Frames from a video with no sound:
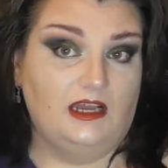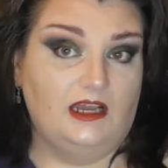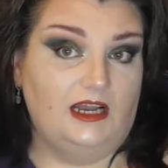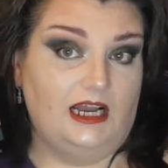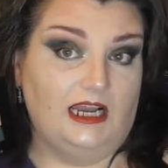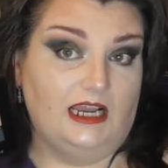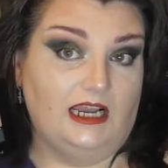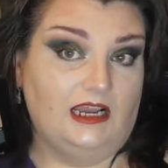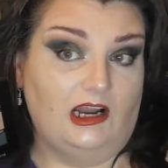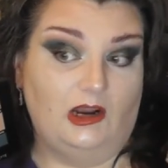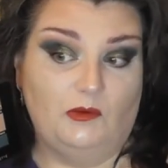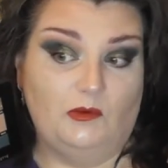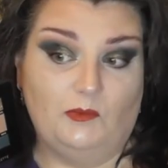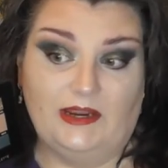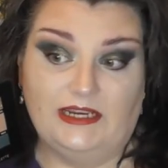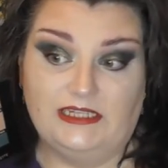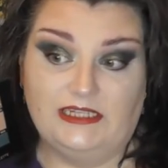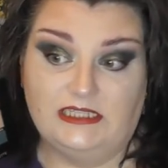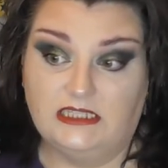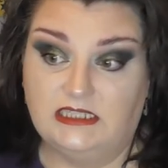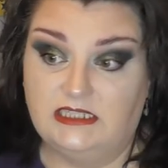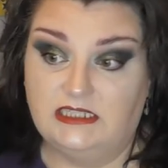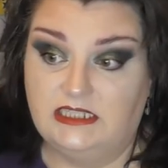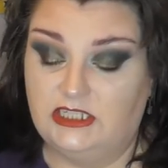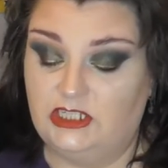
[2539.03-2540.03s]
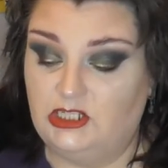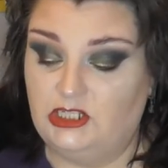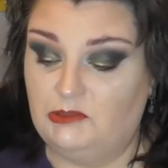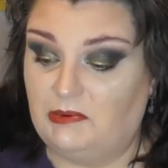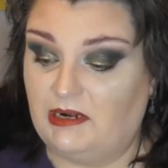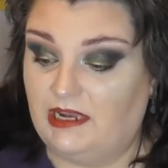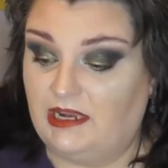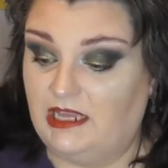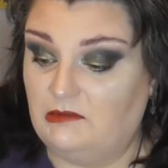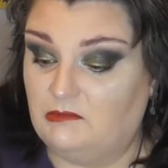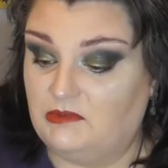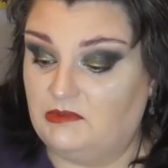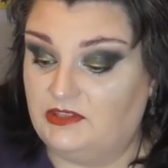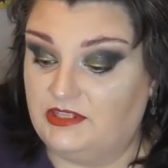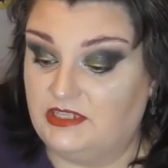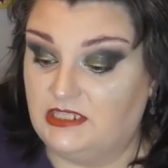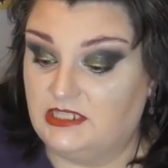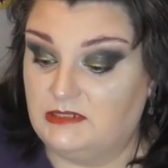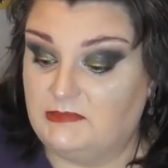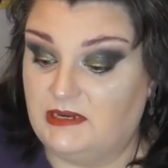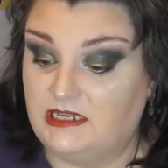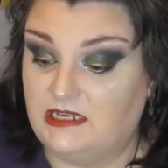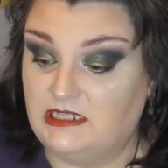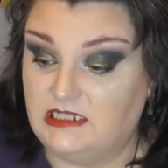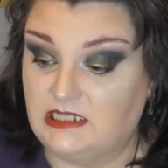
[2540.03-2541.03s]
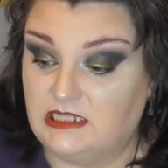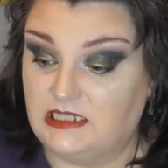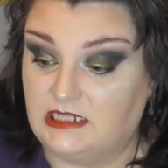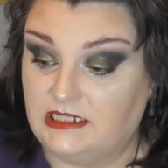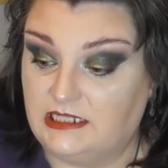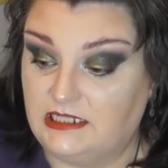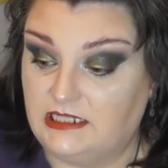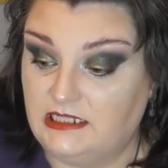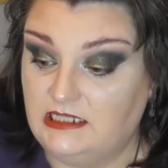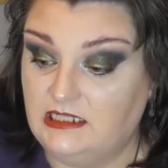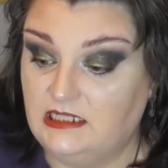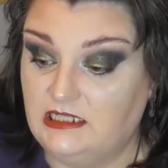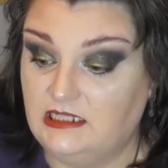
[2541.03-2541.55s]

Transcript: I can't wait to continue playing with this basically